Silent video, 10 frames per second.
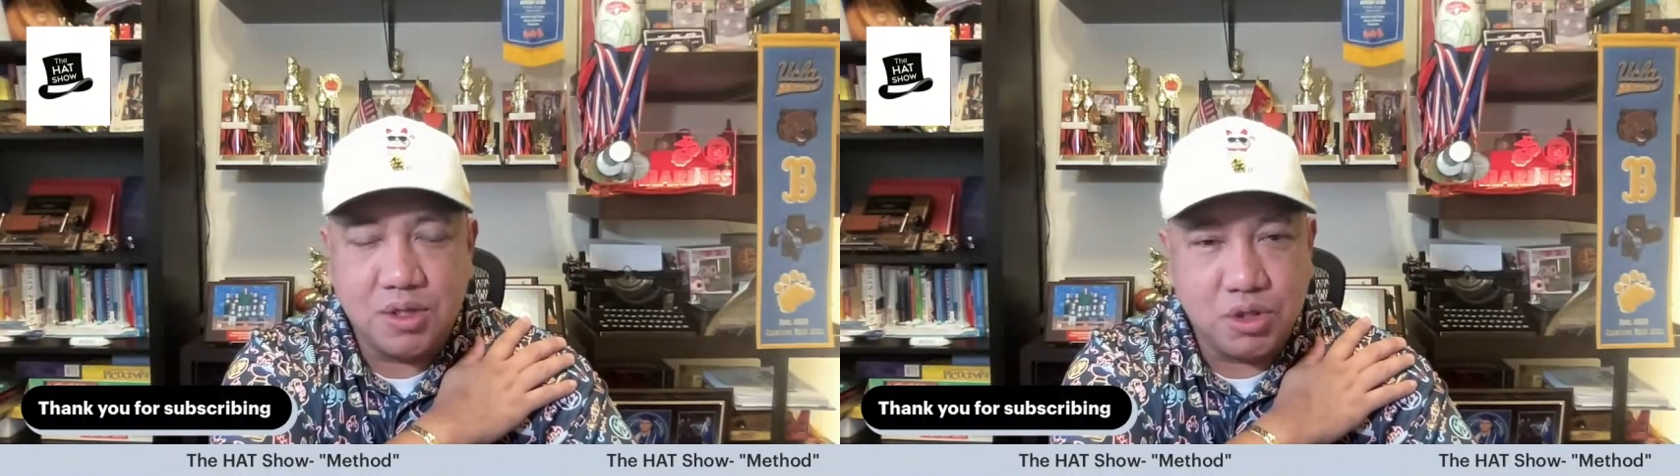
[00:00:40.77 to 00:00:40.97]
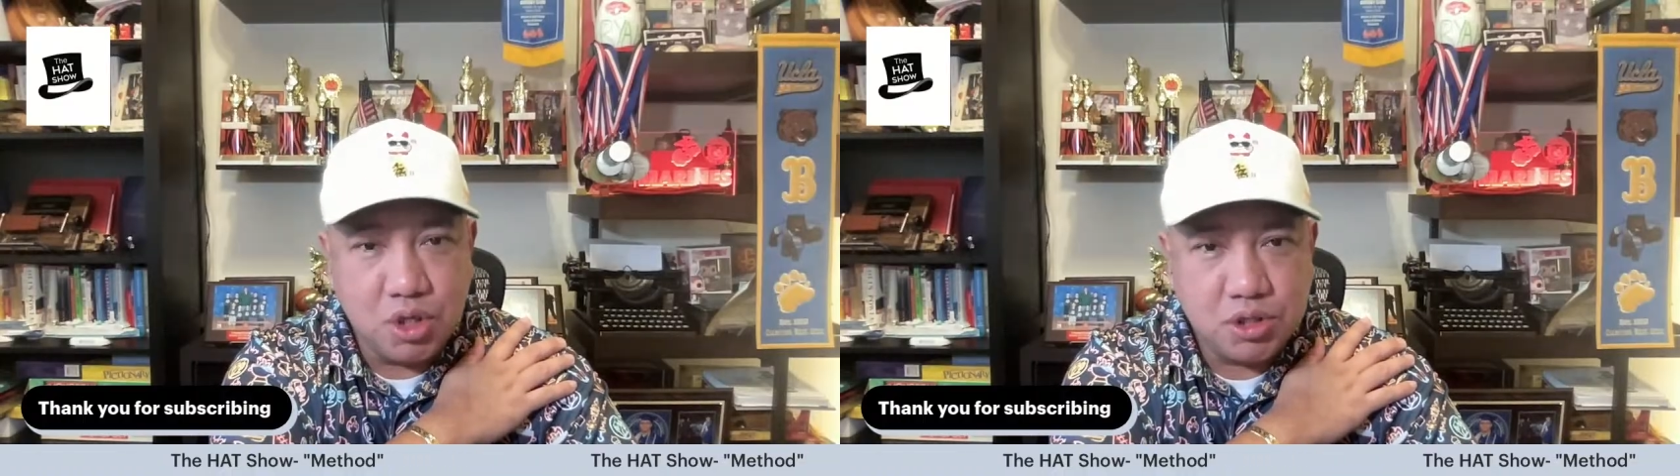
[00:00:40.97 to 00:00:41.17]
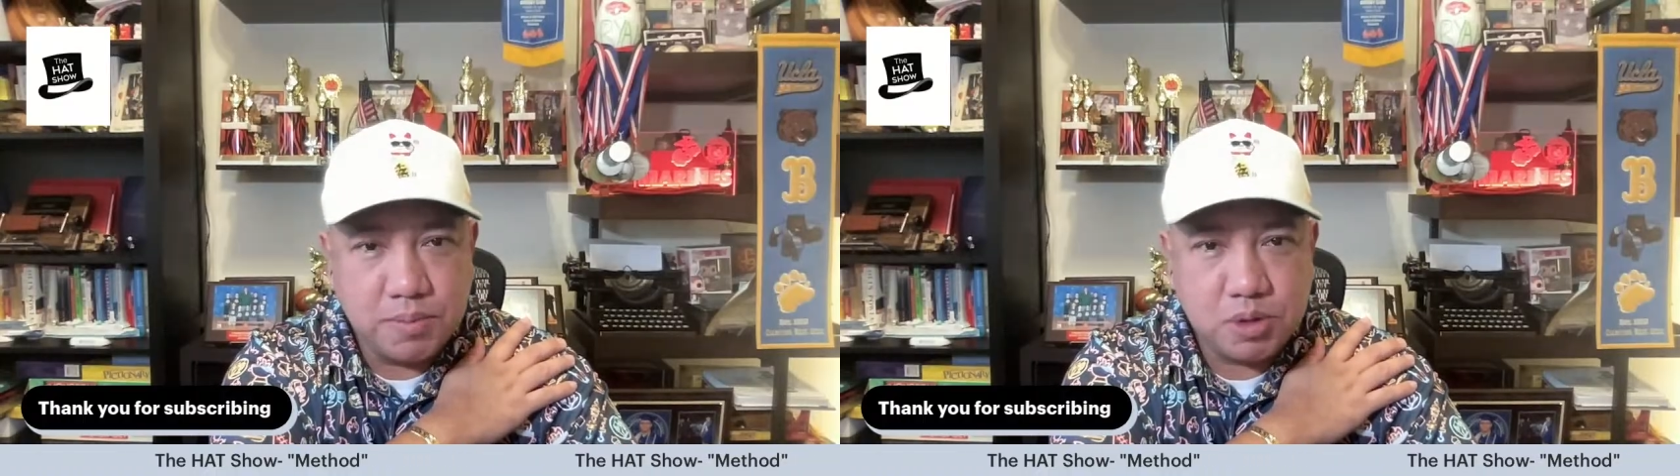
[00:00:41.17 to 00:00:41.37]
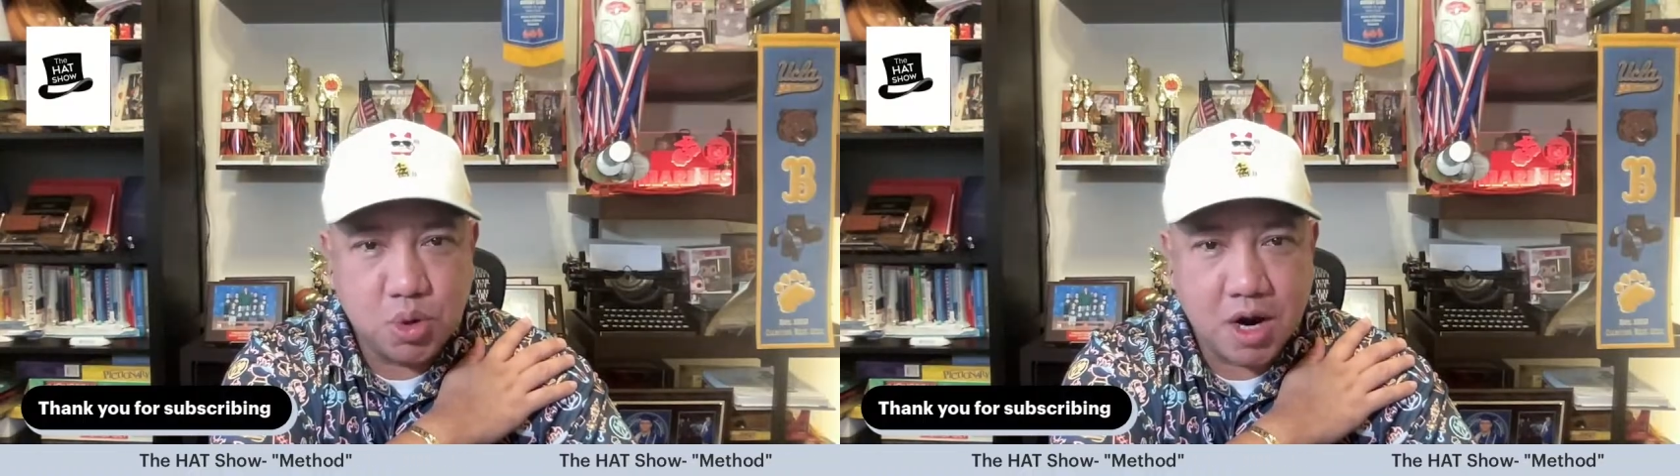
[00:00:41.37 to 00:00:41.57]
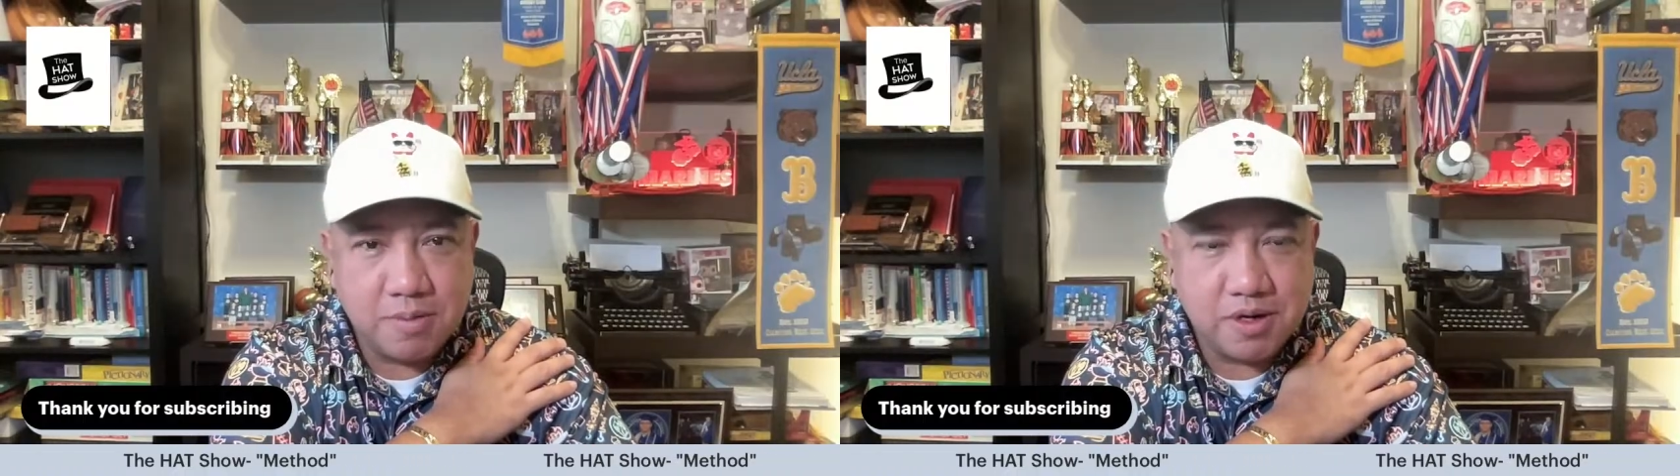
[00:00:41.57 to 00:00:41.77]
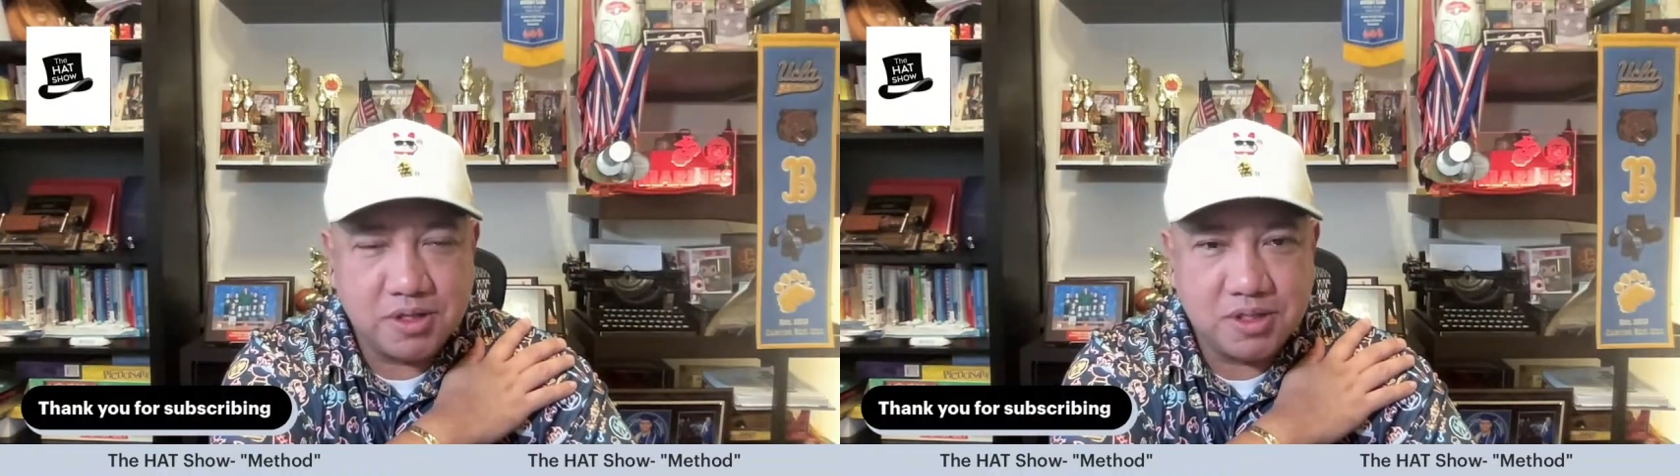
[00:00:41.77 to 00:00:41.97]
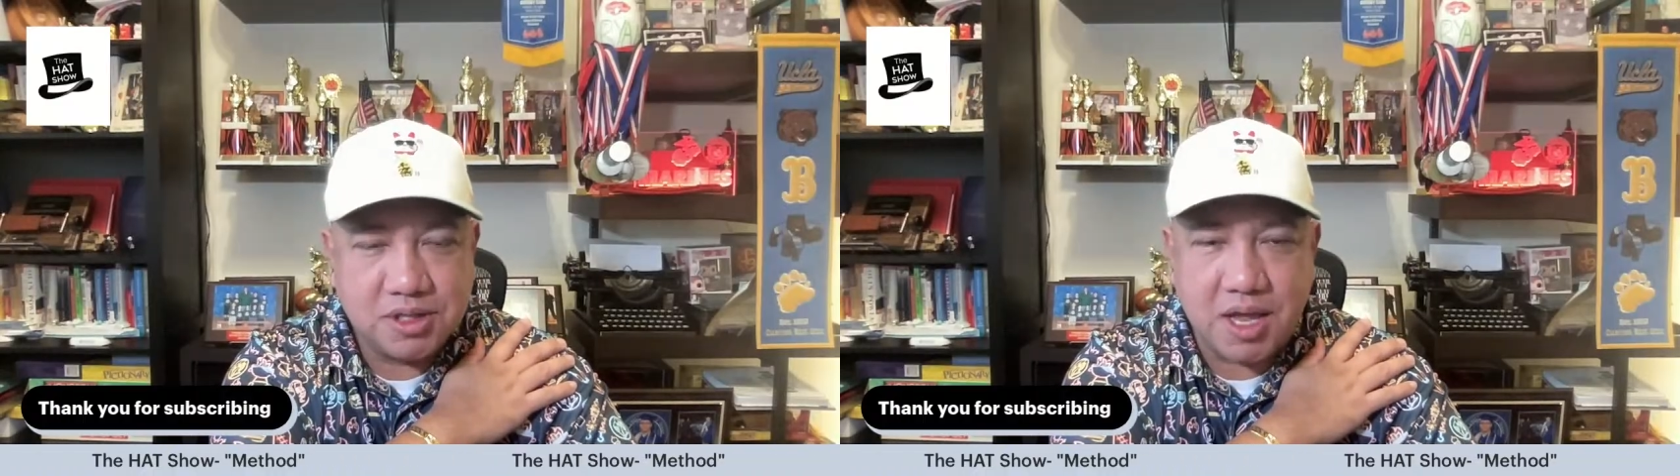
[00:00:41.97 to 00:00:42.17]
new subscribers